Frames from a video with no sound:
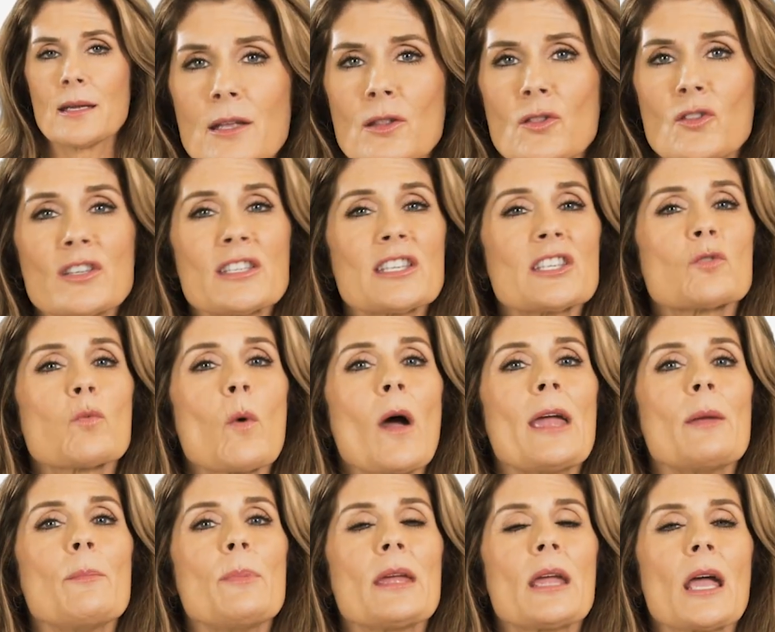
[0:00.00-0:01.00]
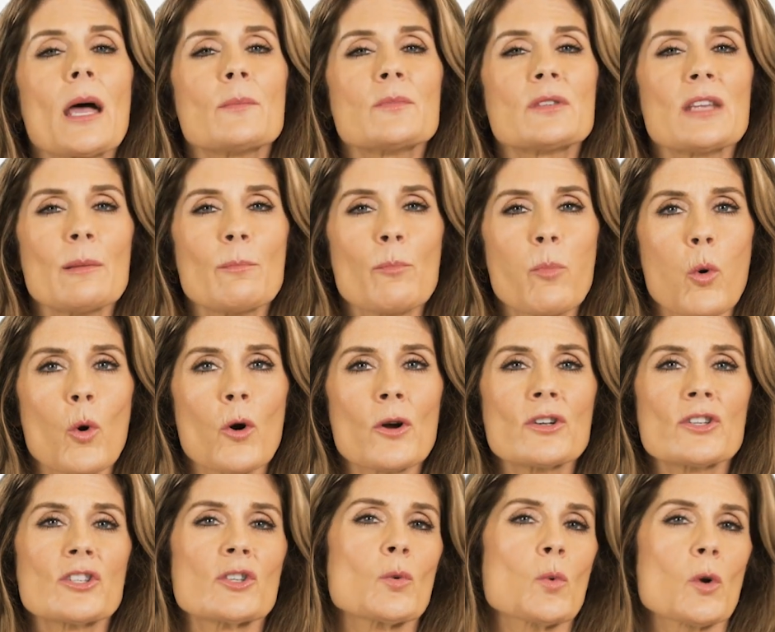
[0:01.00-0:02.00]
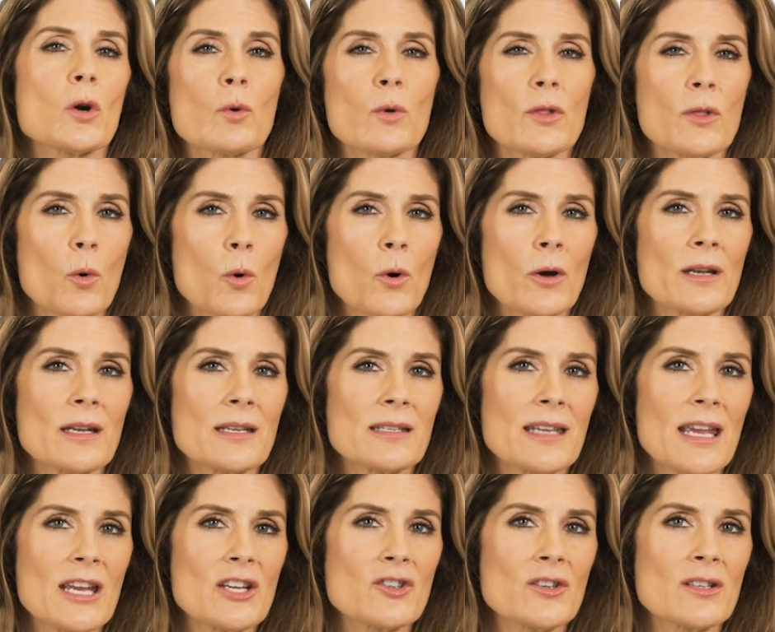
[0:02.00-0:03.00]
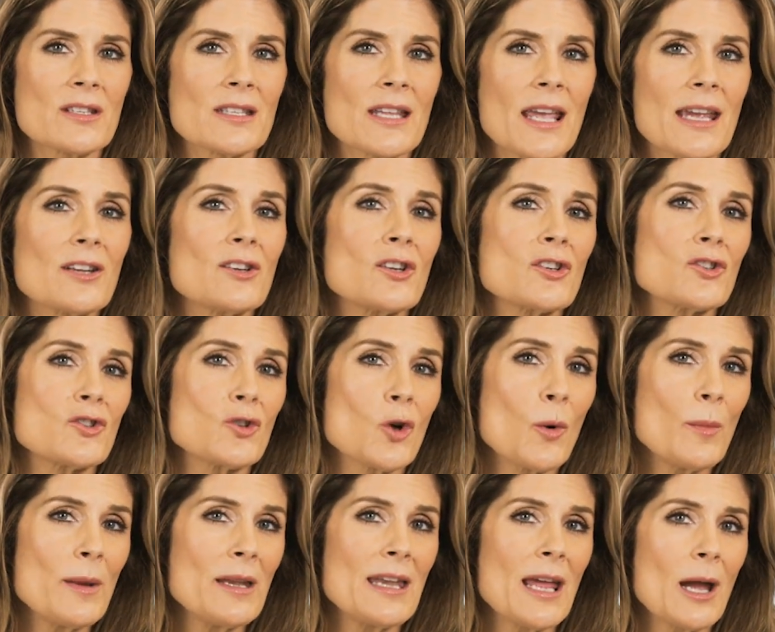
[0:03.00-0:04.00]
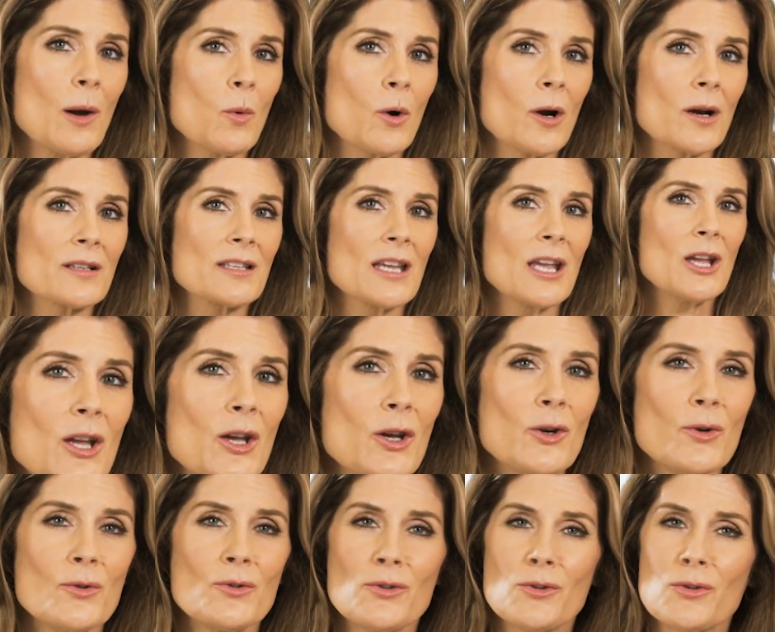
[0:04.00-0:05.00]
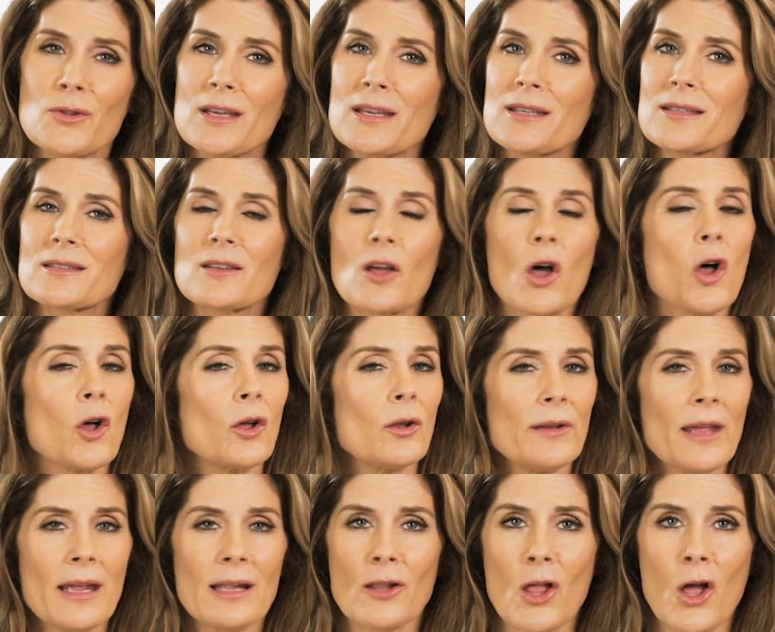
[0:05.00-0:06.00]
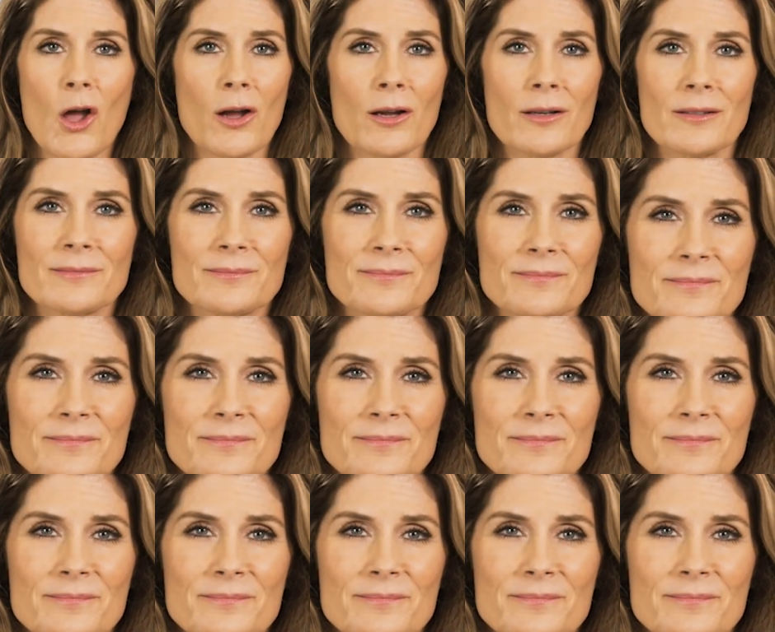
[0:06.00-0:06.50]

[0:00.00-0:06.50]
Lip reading: This is why it becomes important to work with organizations like Nozomi Networks who do this all day long.